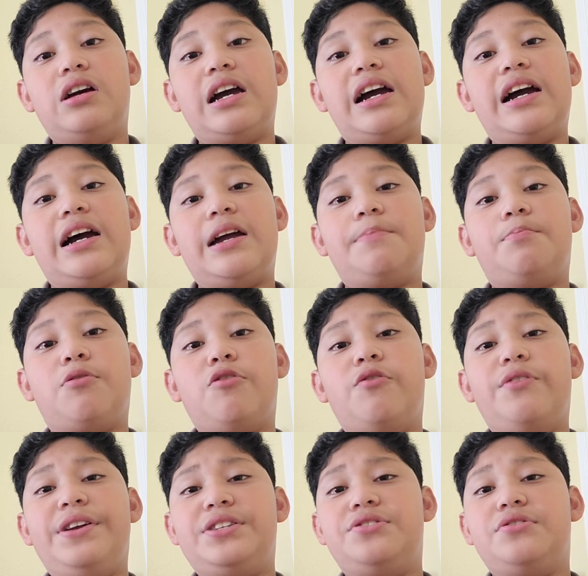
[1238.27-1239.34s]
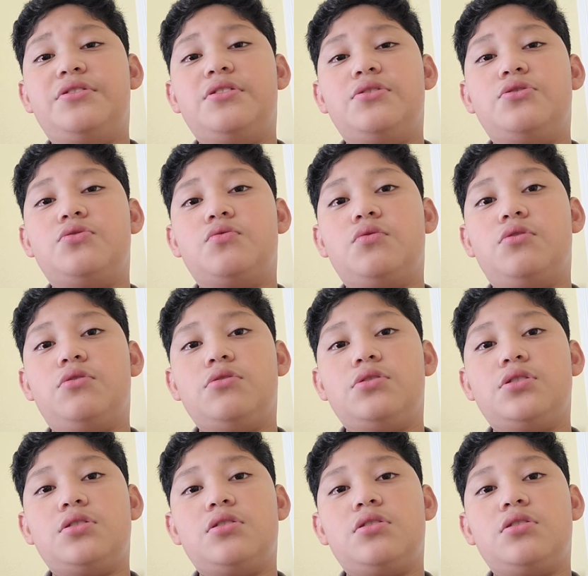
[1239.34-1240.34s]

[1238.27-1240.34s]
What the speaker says: had parental controls.